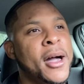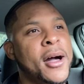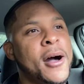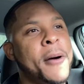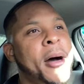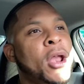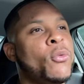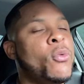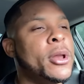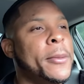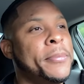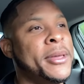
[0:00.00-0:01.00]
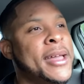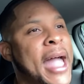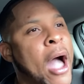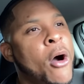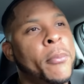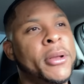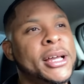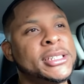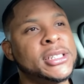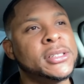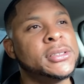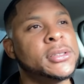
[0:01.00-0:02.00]
I don't want to be out
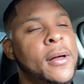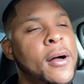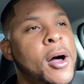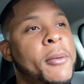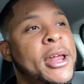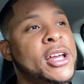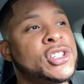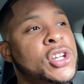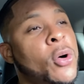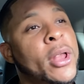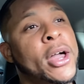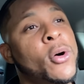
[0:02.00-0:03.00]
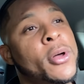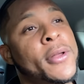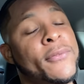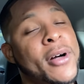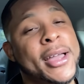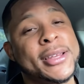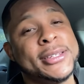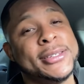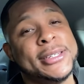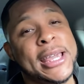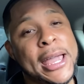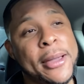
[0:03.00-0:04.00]
places, and I sure ain't going to
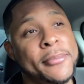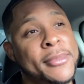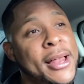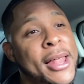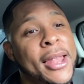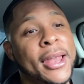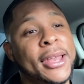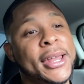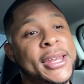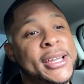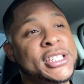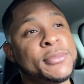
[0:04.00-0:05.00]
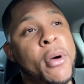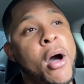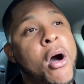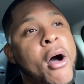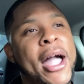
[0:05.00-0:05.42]
fucking damn Lenox Mall.